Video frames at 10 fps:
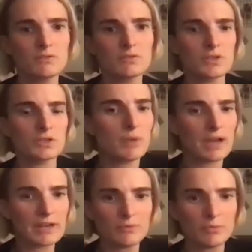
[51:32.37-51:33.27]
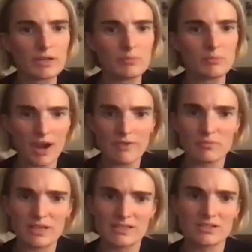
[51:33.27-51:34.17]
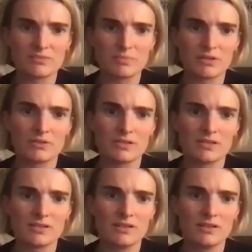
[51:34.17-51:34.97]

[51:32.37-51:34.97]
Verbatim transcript: do you mind if we private message, because